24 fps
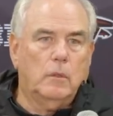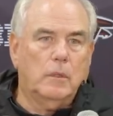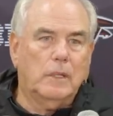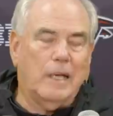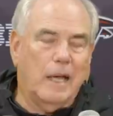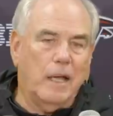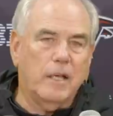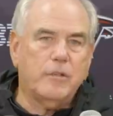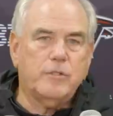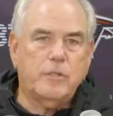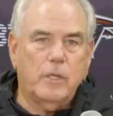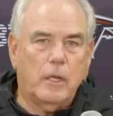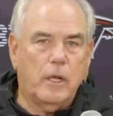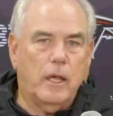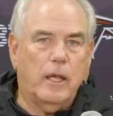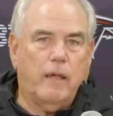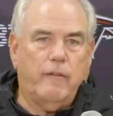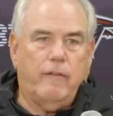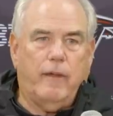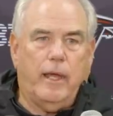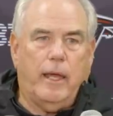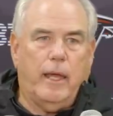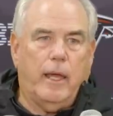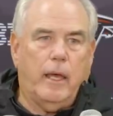guys that
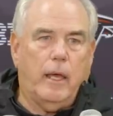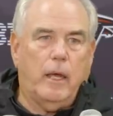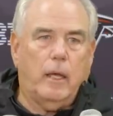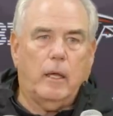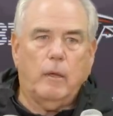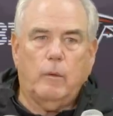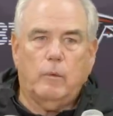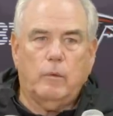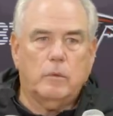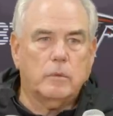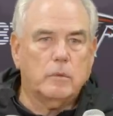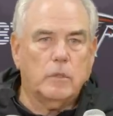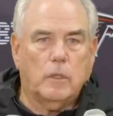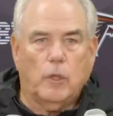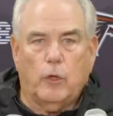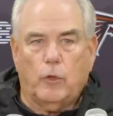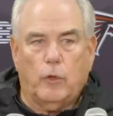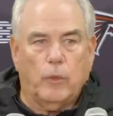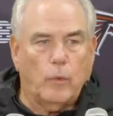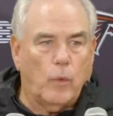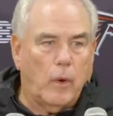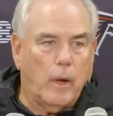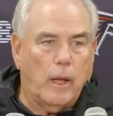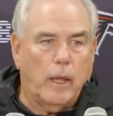I've had. It was
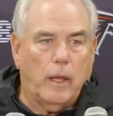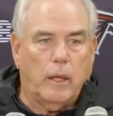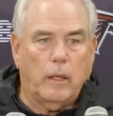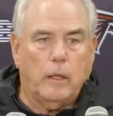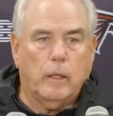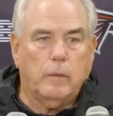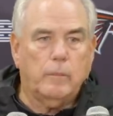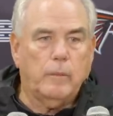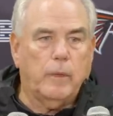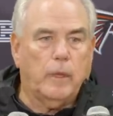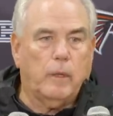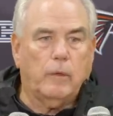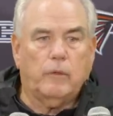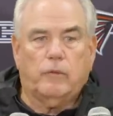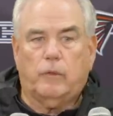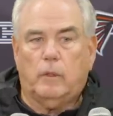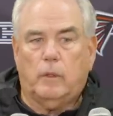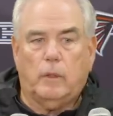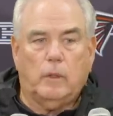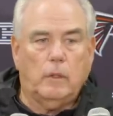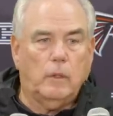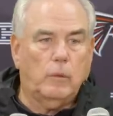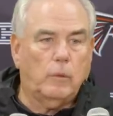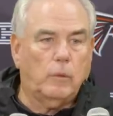Logan Ryan at
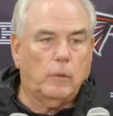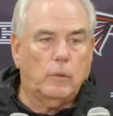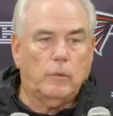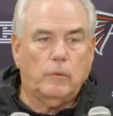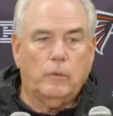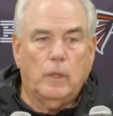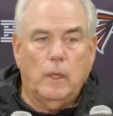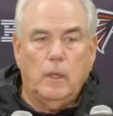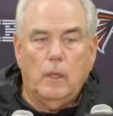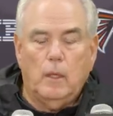Tennessee, it was,